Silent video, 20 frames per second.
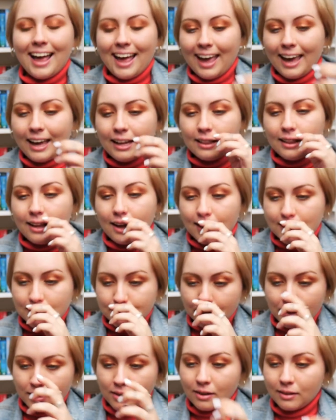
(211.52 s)
And last
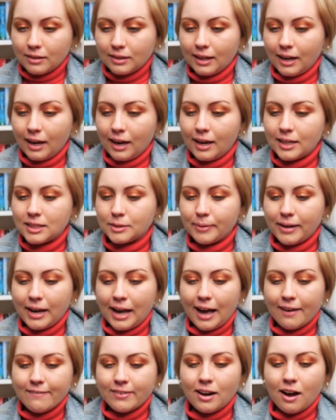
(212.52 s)
but not least, we
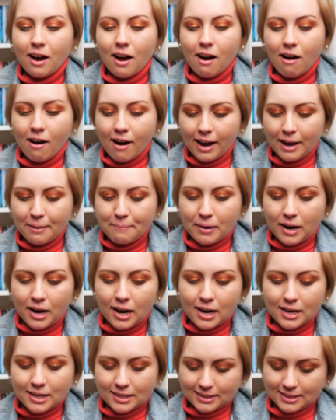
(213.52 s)
have an eye
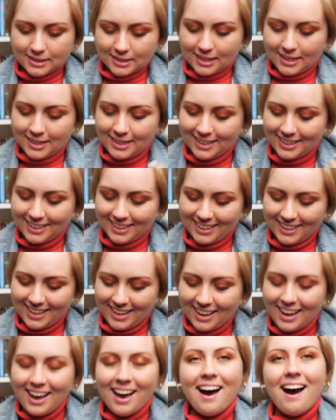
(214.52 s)
mask.
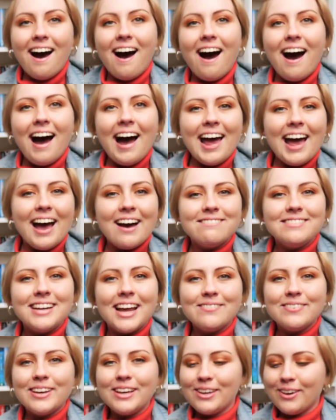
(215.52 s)
I have
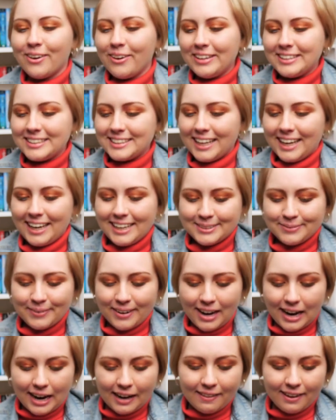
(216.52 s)
never used these, but
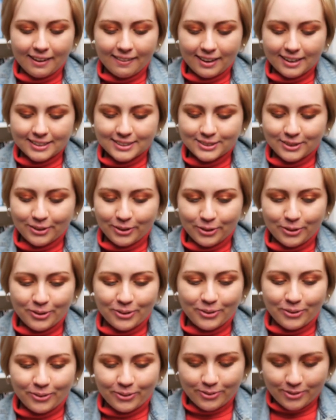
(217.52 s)
I think they're so
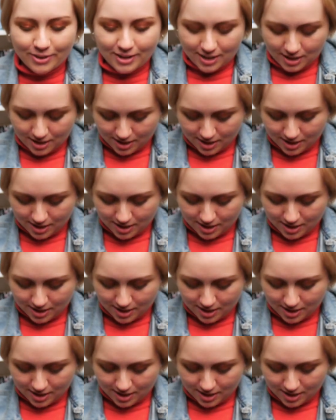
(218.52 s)
cool.